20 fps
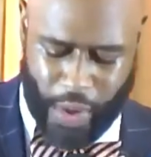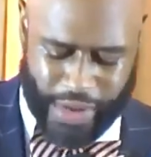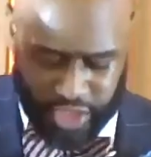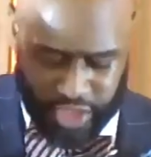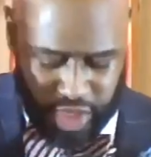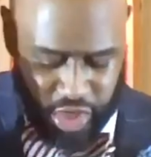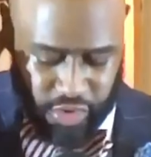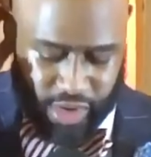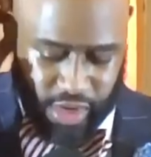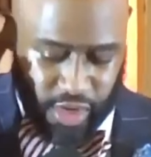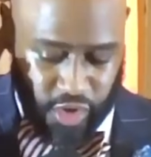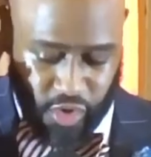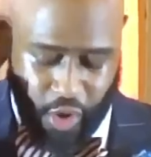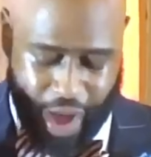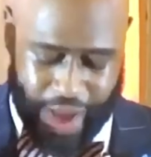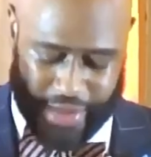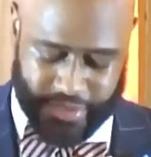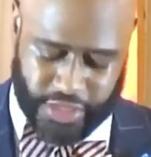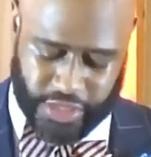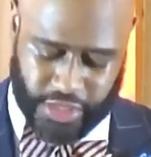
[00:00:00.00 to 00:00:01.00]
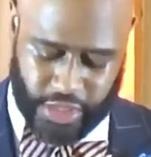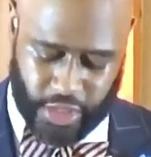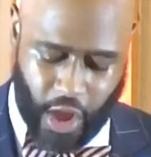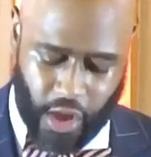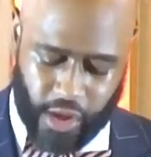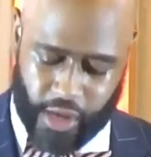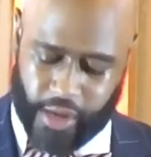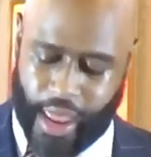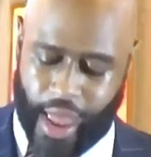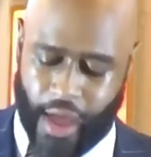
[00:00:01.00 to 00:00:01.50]
Don't wait till you're in a
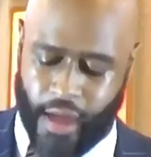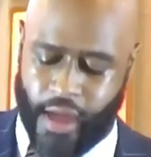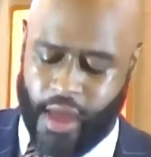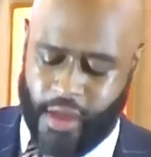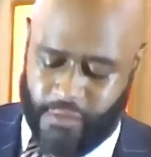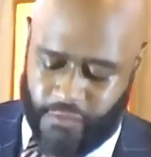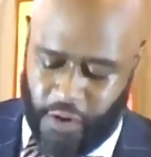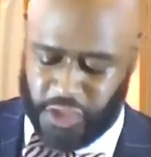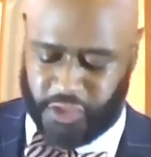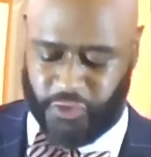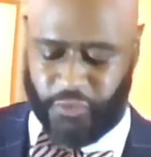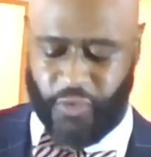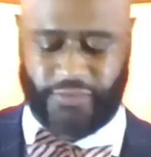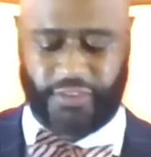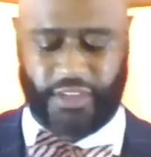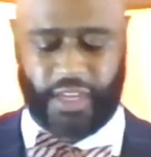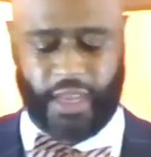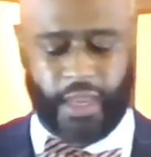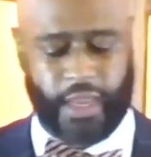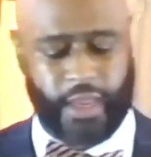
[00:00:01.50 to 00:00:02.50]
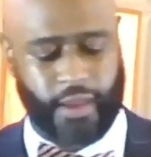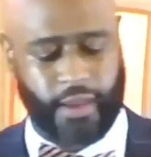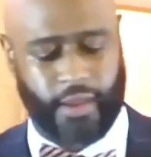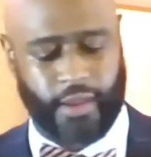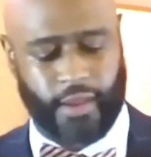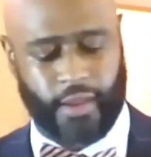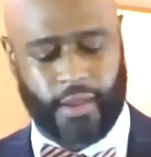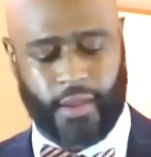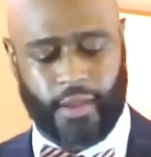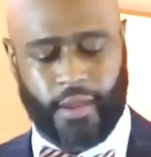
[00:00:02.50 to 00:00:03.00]
crisis to call it down. Verse
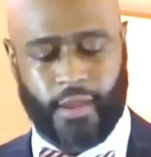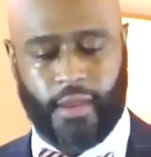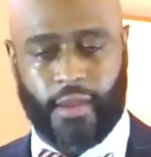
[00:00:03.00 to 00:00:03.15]
15.